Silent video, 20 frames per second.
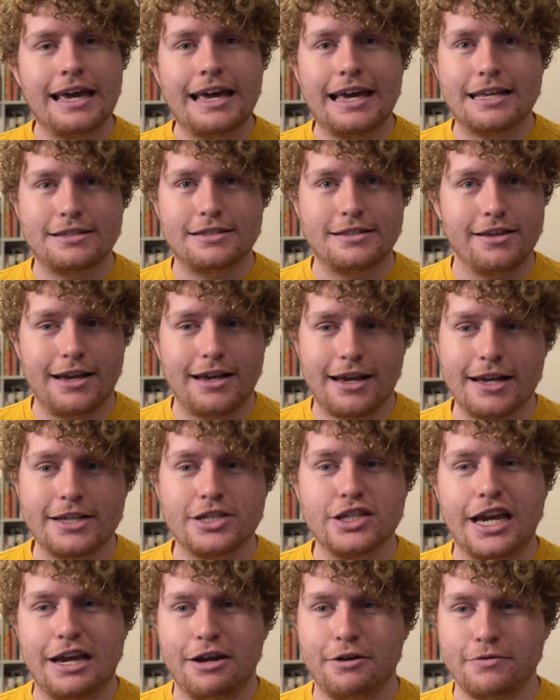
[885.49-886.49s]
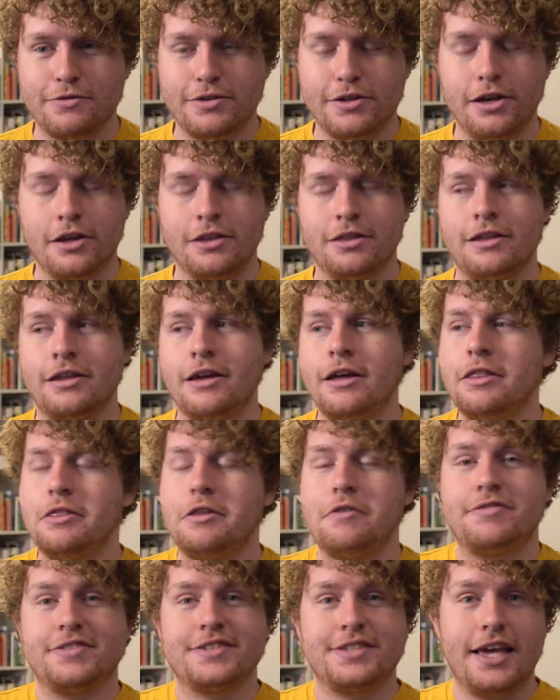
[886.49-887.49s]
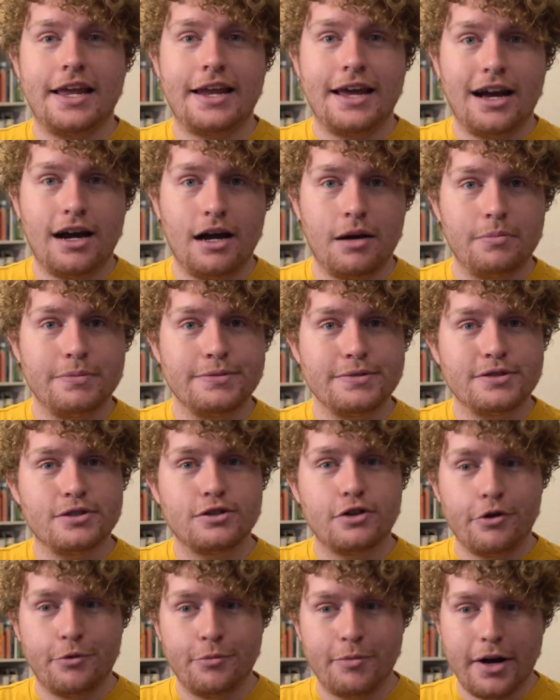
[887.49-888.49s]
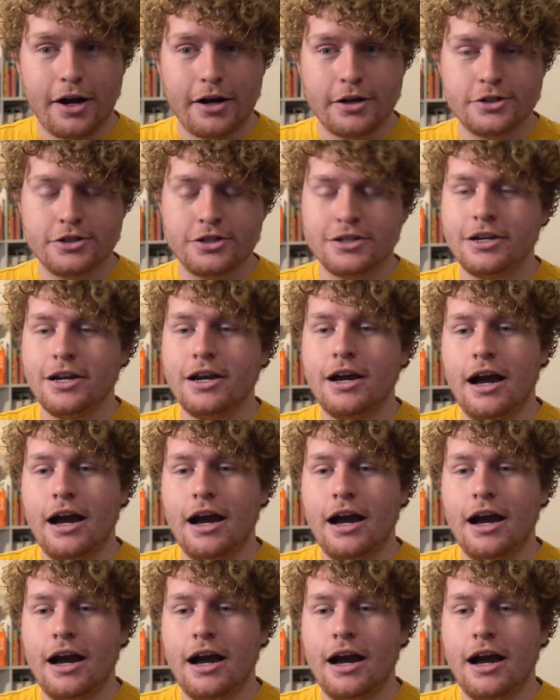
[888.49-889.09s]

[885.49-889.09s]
It's like a Chekhov's gun. They've set it up so much.